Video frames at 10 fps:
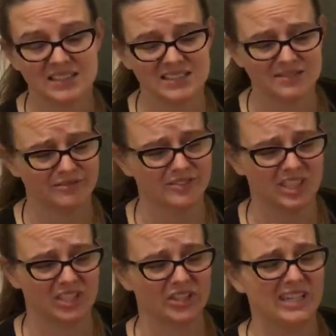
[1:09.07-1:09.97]
is
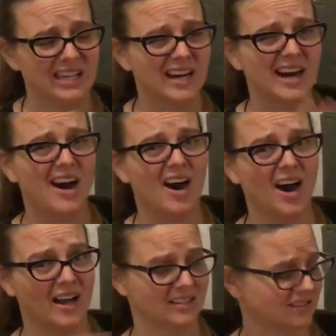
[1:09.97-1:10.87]
very
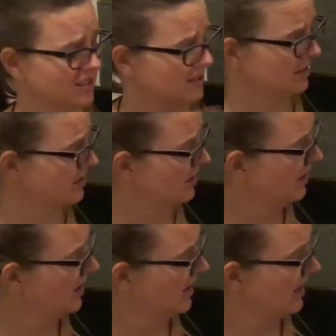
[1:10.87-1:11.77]
hot.
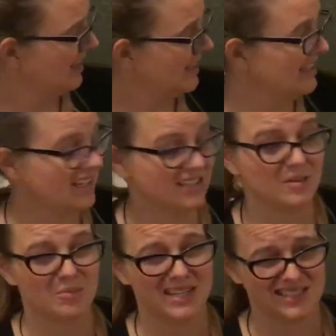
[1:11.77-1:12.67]
Heat
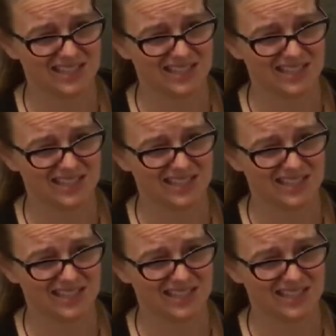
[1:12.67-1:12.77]
makes